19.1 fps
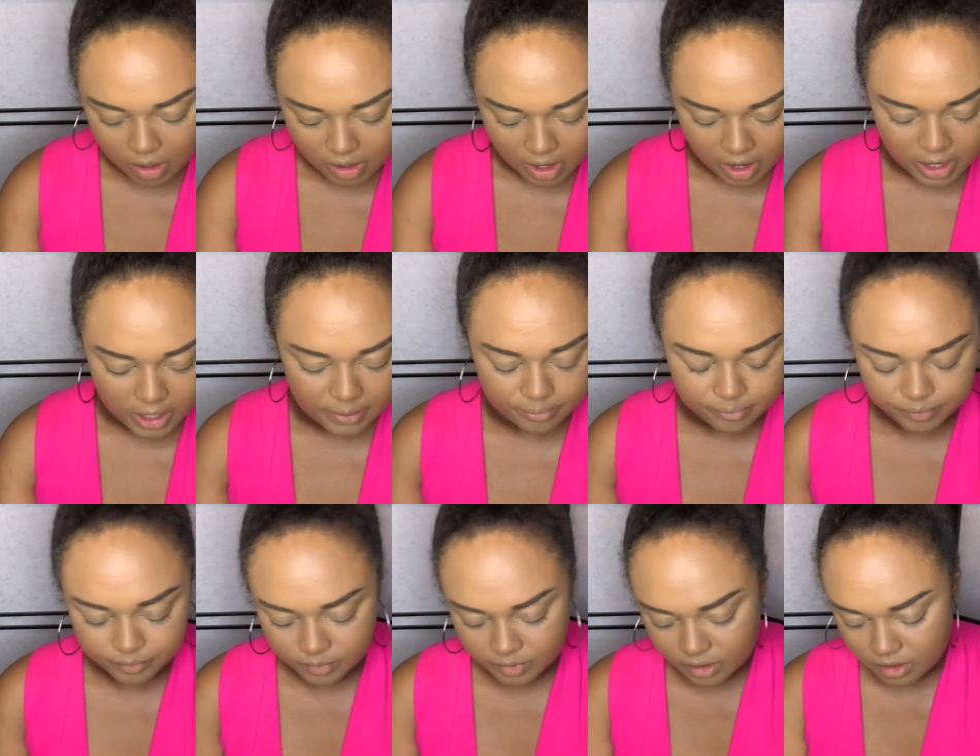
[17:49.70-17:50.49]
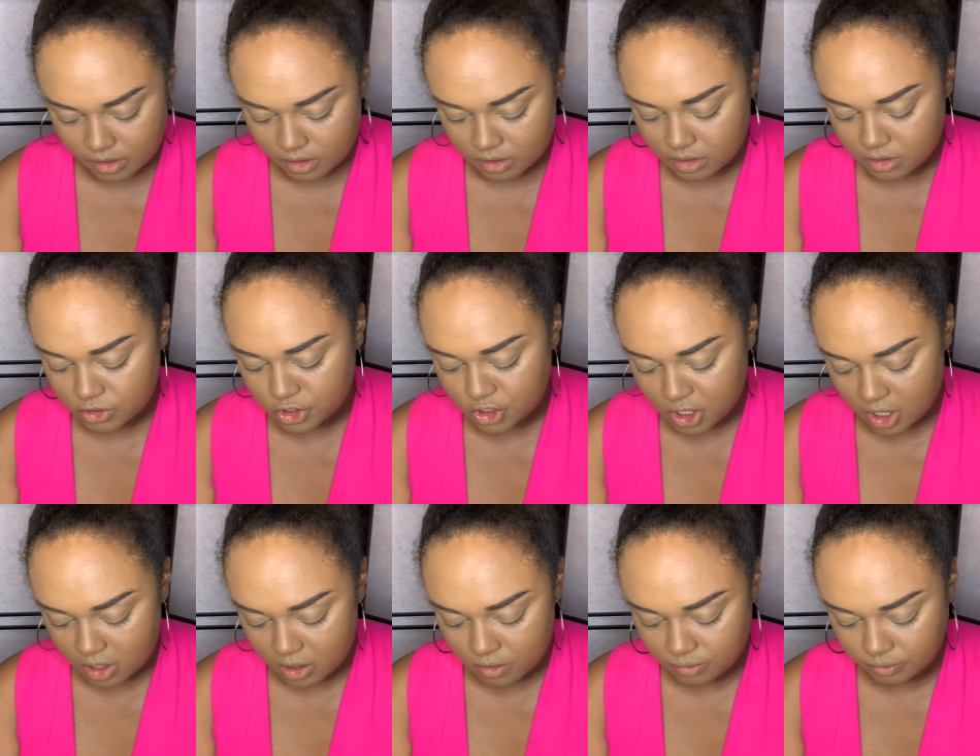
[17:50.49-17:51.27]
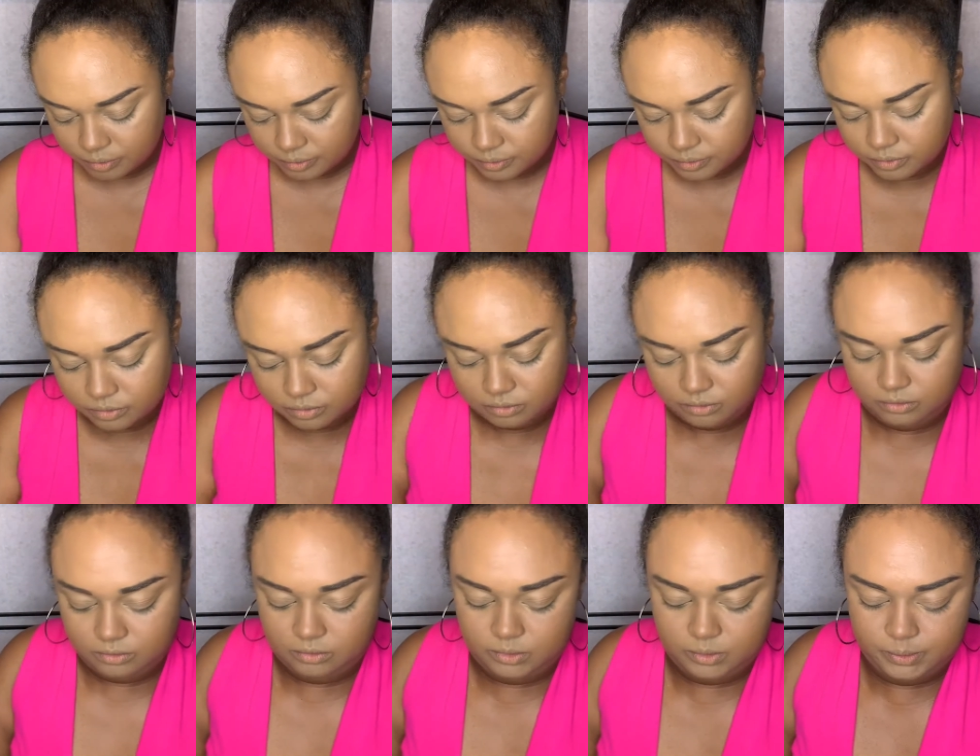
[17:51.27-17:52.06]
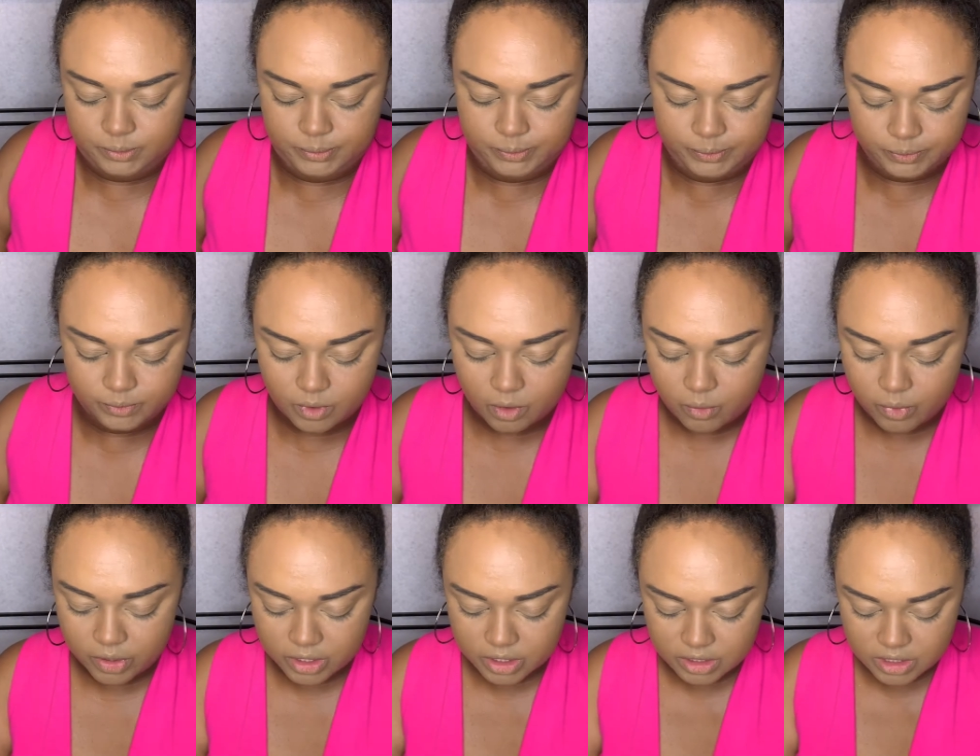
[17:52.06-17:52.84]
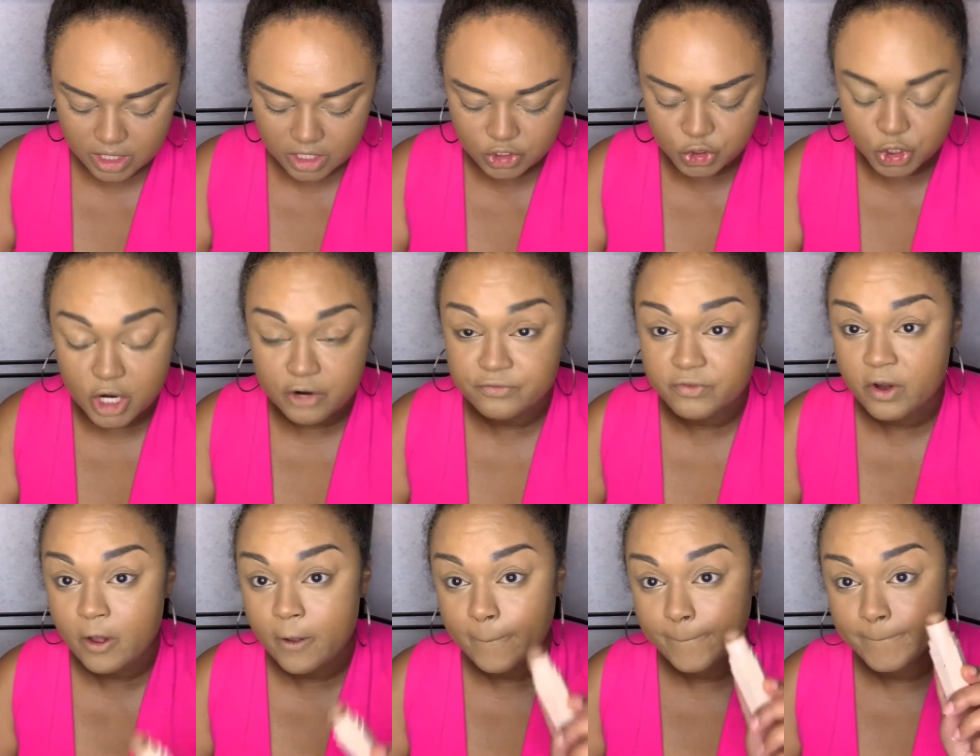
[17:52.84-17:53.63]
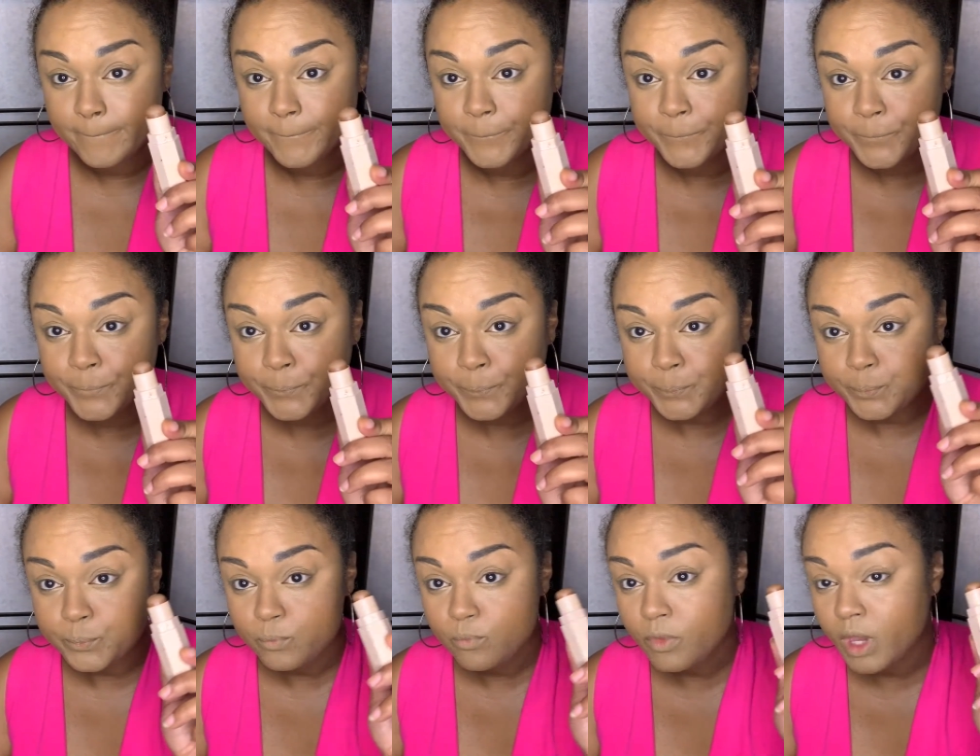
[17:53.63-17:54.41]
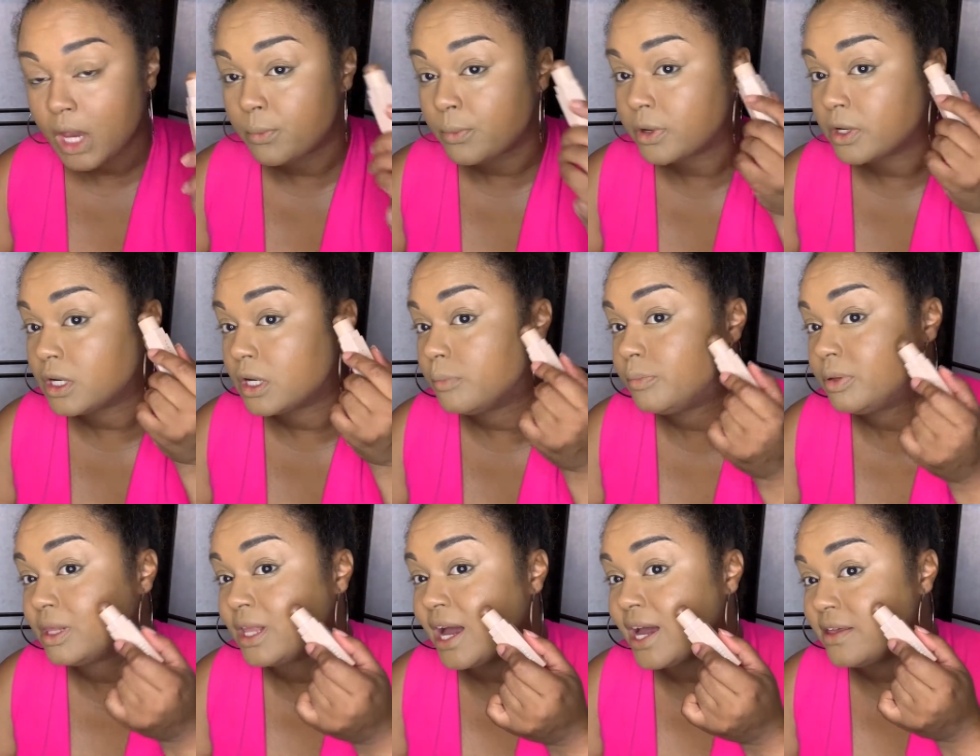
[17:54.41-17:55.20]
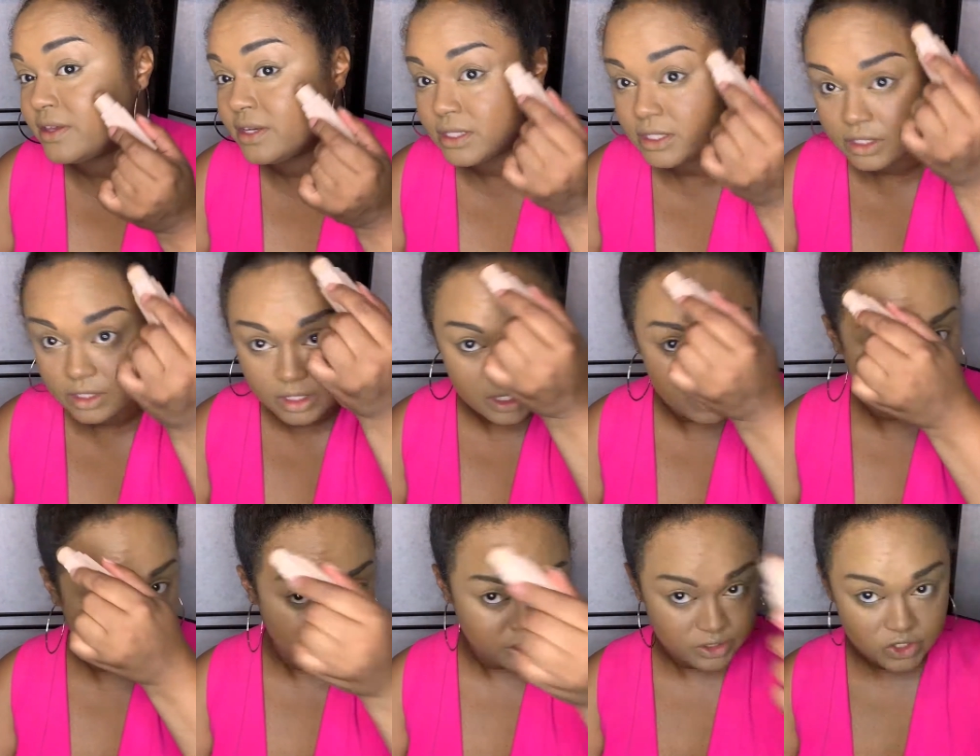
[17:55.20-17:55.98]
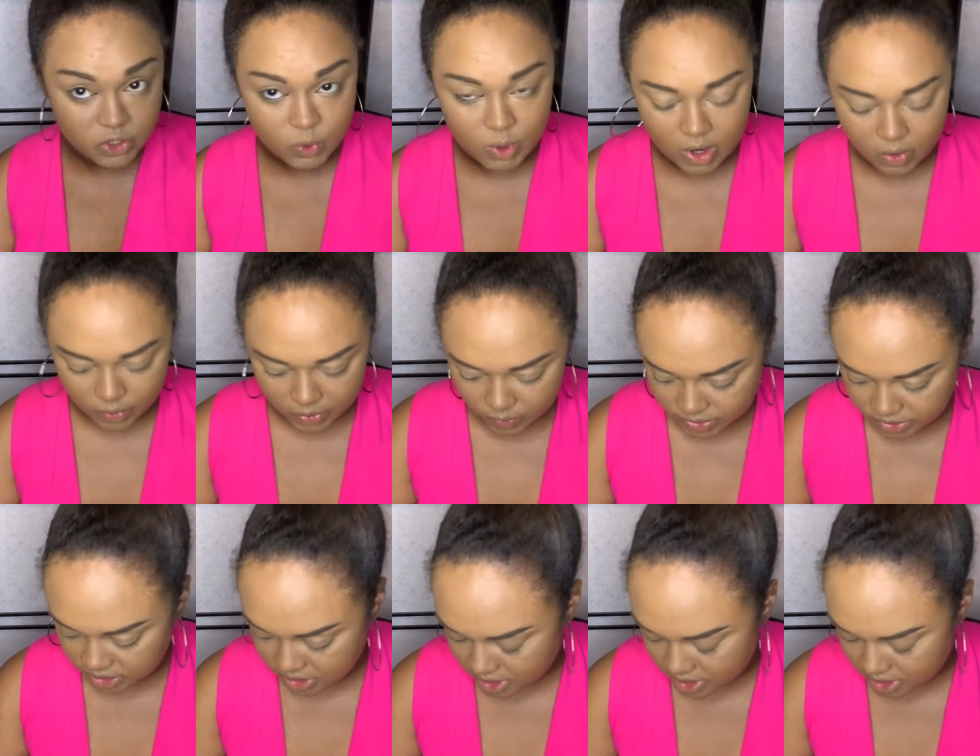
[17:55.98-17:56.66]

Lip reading: right, so we're gonna take truffle and we're gonna apply this to where we want to